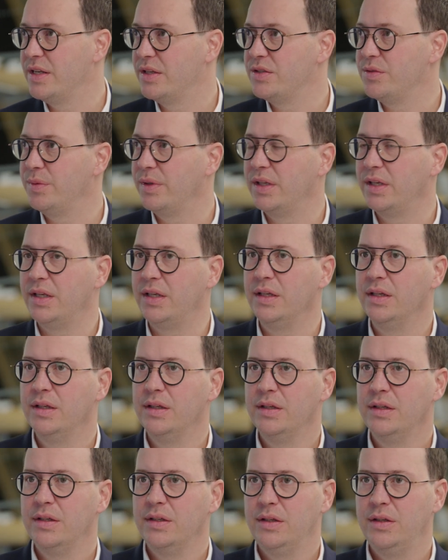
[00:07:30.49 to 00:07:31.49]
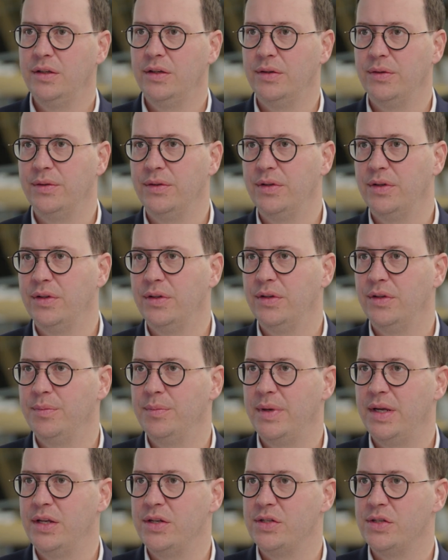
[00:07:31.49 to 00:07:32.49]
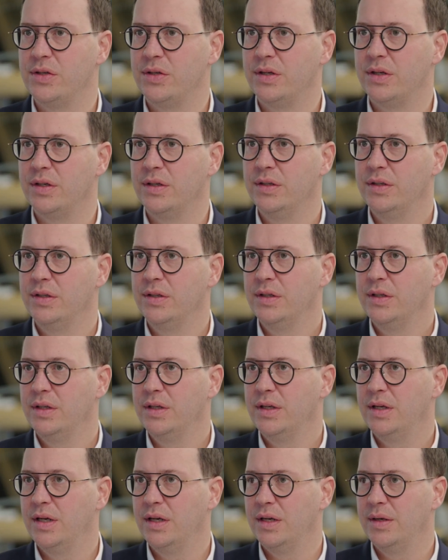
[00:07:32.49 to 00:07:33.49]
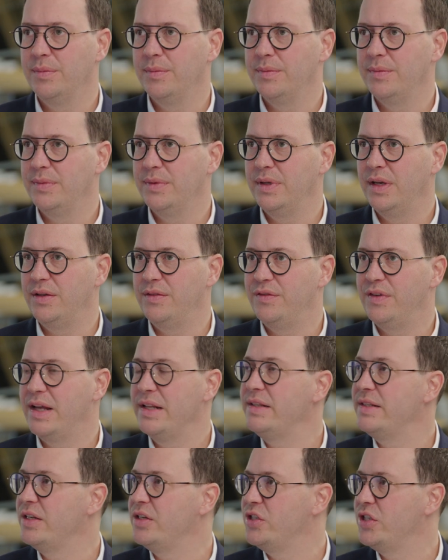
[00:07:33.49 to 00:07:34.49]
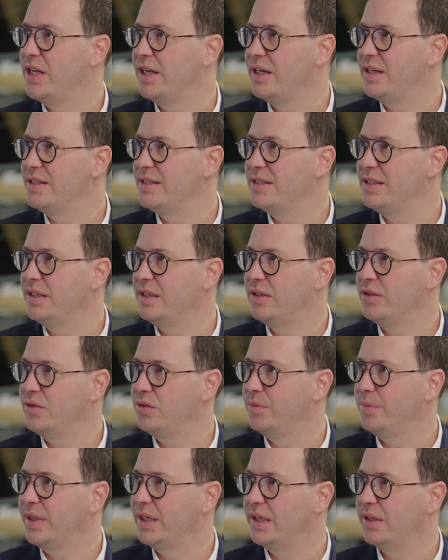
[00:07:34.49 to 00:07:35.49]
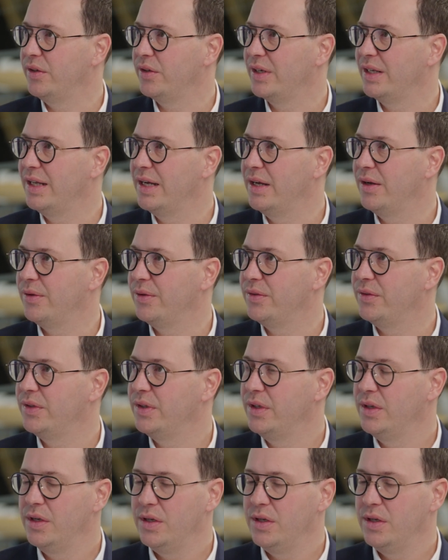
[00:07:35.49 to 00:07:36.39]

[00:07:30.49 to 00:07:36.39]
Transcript: That's really, the major advantage that I see into being in the cloud.